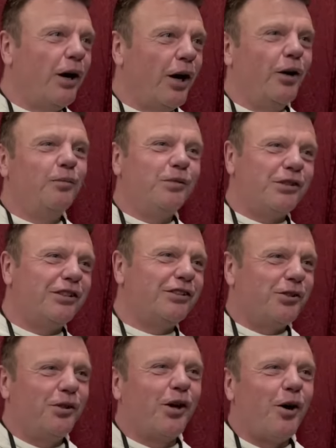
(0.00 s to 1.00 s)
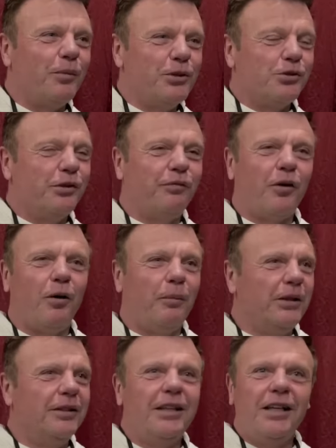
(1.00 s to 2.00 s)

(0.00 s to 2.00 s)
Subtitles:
at home to do the commentary from, and